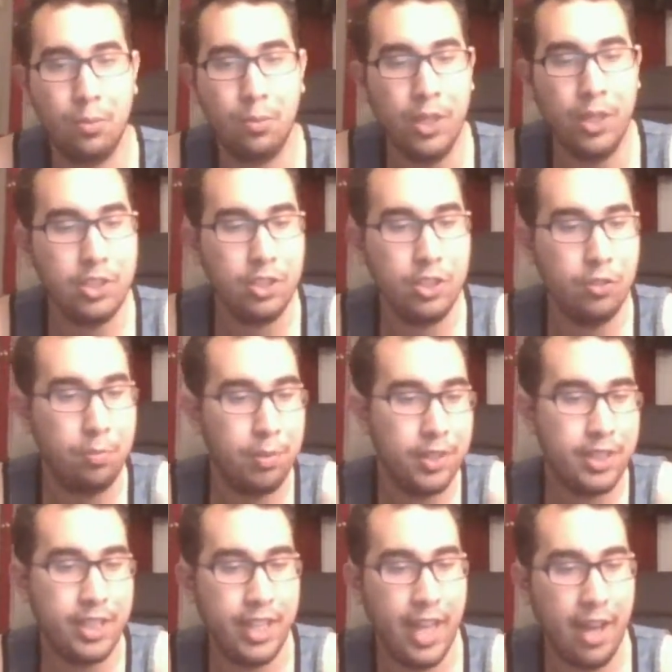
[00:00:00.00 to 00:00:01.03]
Once you've
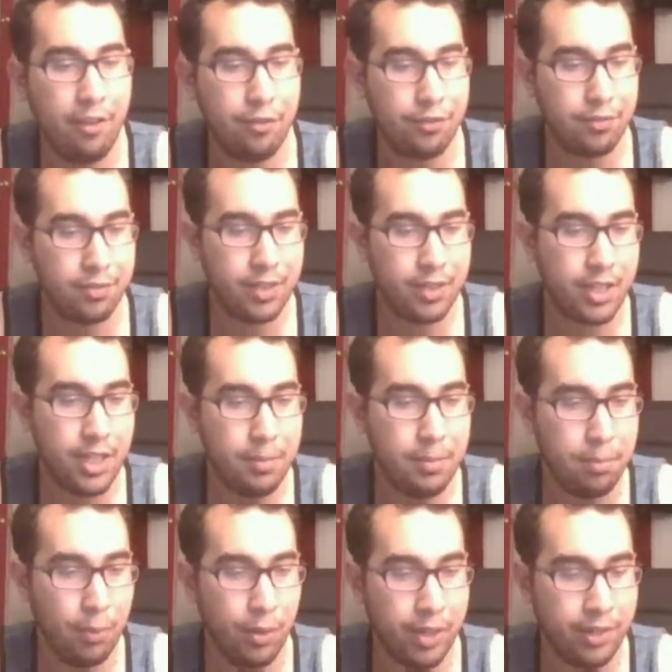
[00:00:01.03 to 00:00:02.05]
put the F
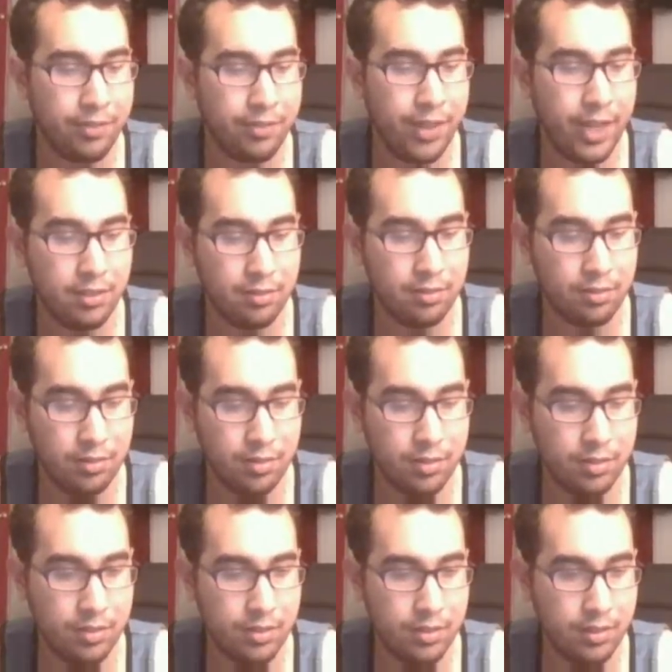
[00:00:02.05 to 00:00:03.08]
keyboard event,
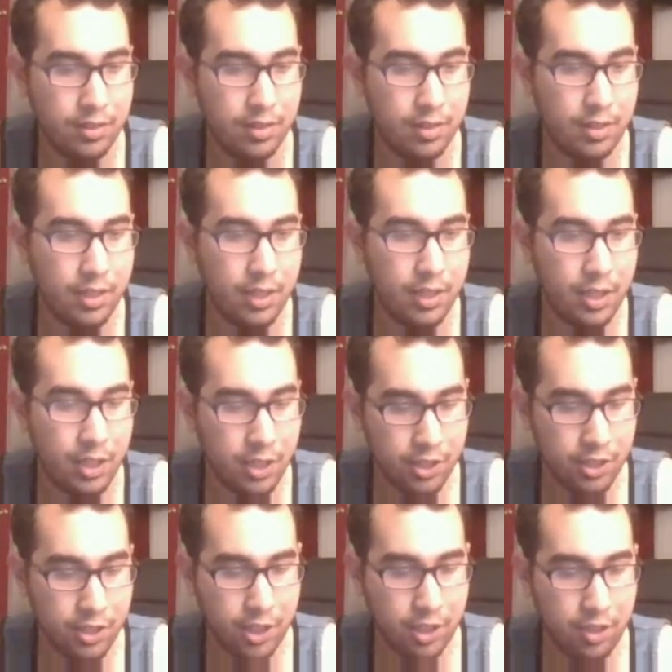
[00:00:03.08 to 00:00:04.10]

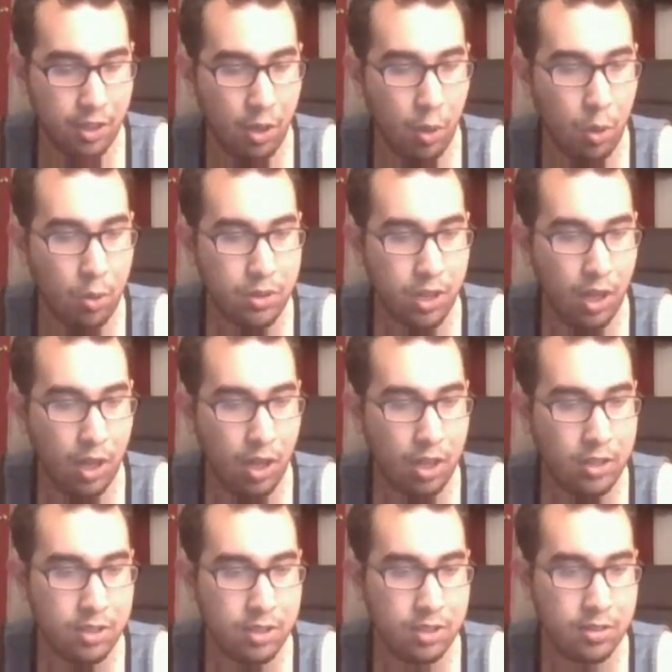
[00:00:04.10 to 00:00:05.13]
you're going to hold
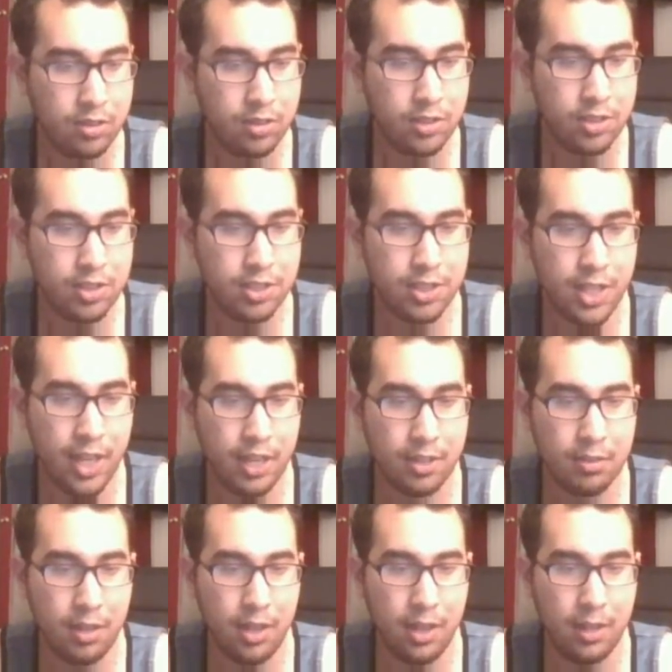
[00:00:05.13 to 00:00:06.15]
Alt, set,
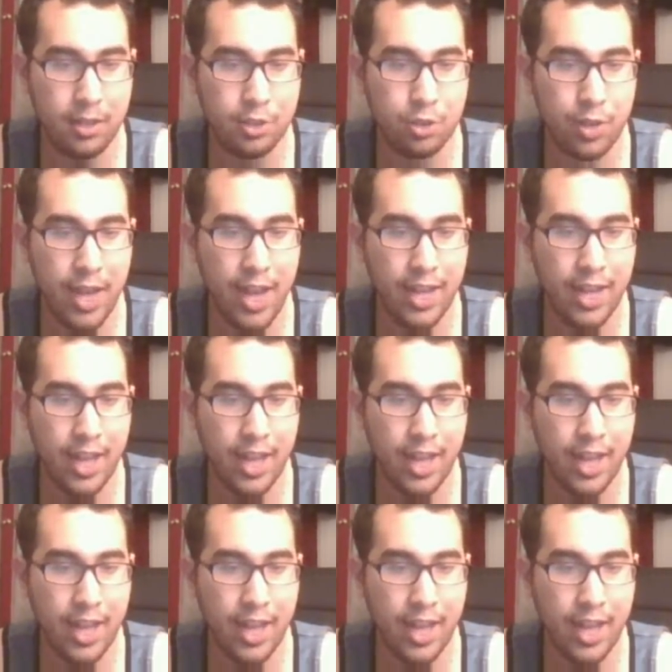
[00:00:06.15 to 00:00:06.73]
and drag